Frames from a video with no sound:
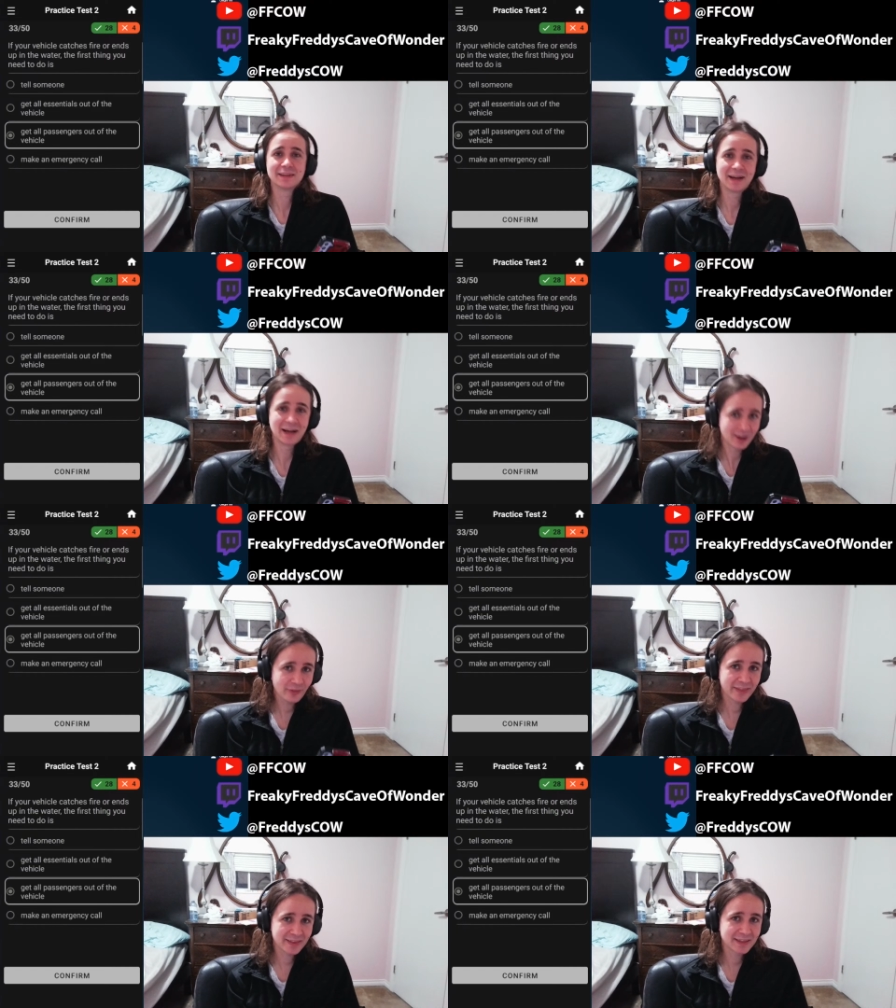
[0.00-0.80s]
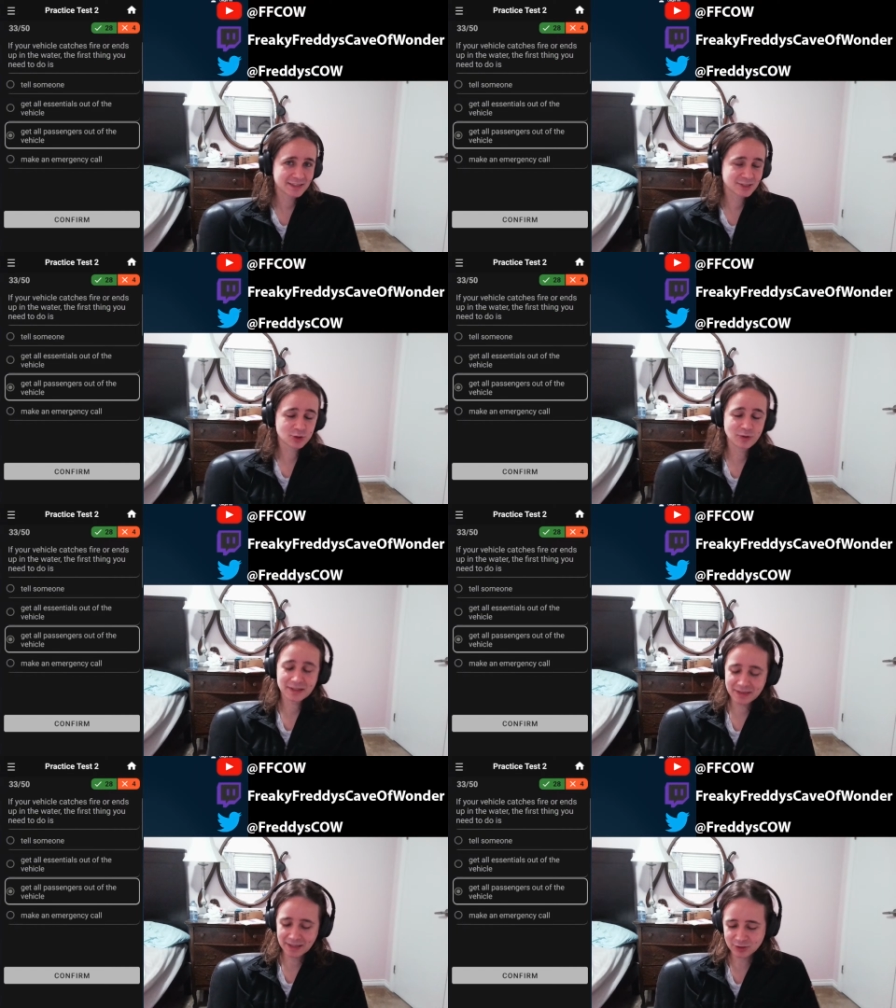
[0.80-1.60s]
I don't think that is the correct
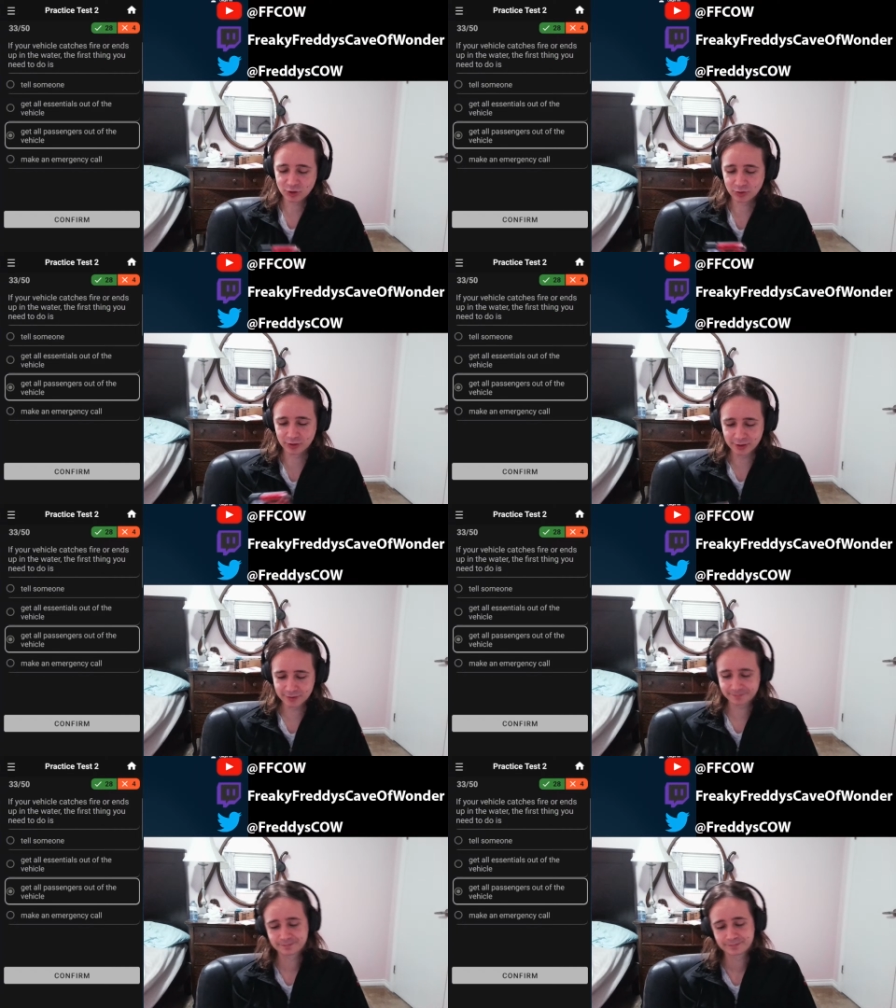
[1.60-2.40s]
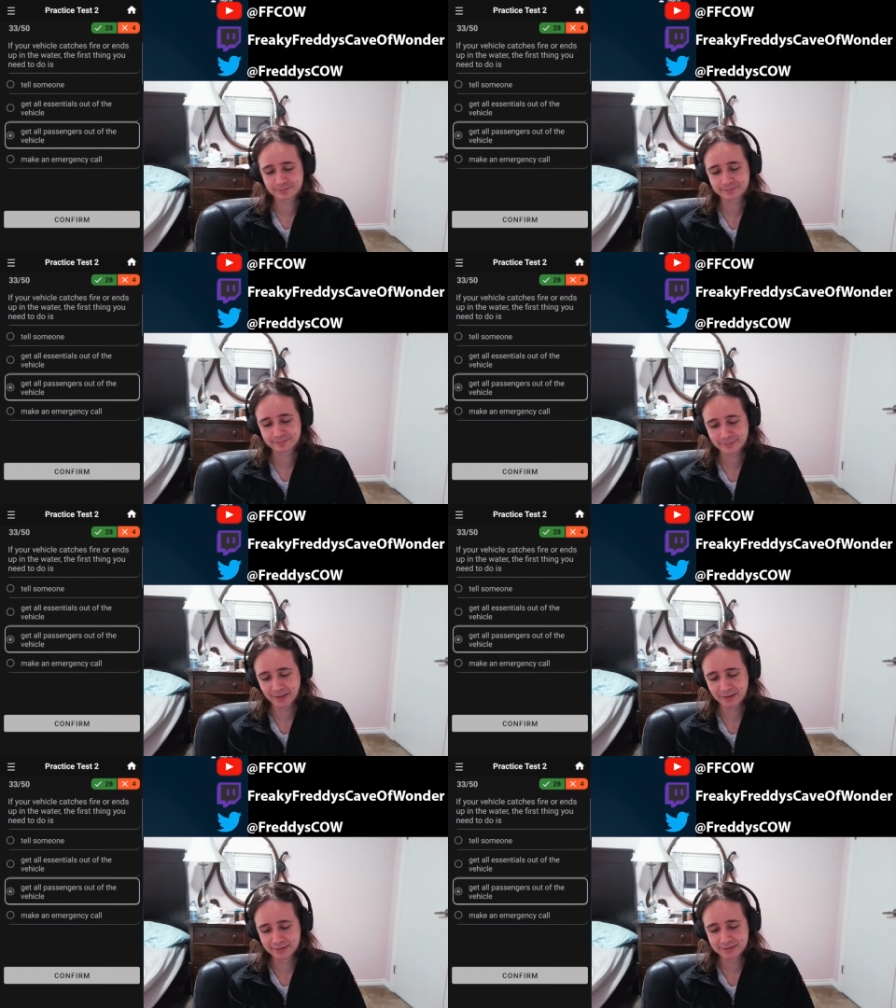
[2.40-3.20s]
thing to do, you know?
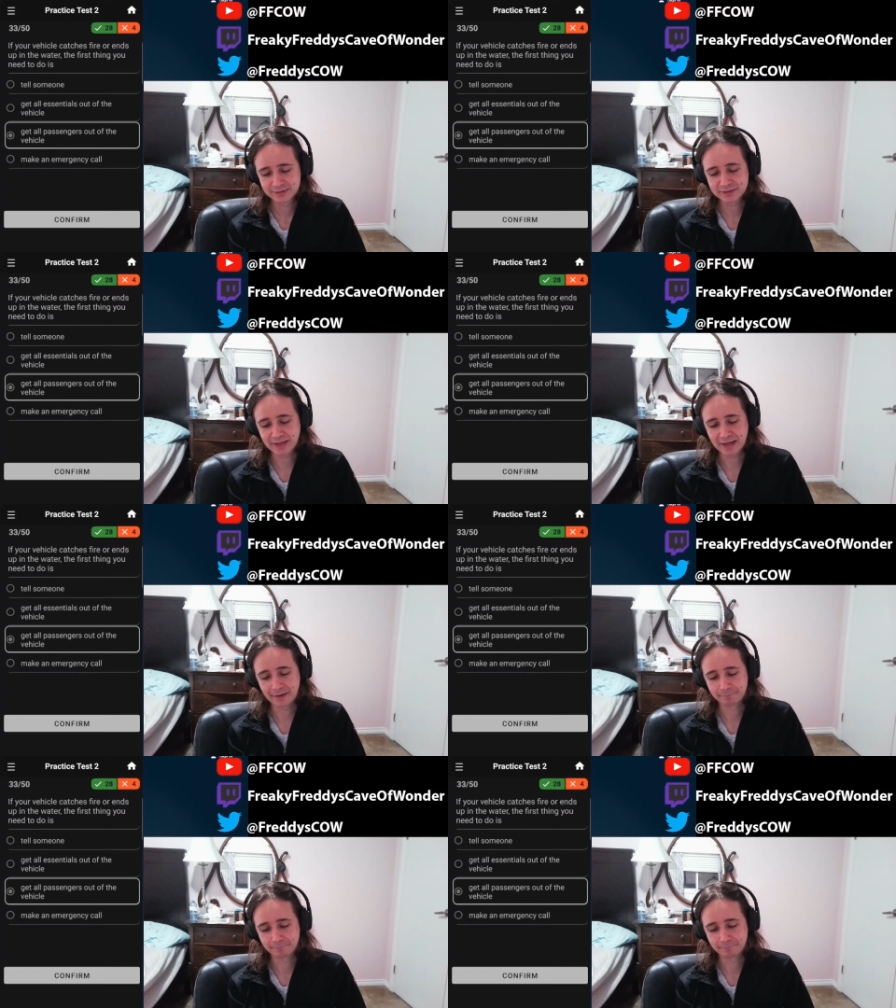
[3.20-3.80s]
So yeah.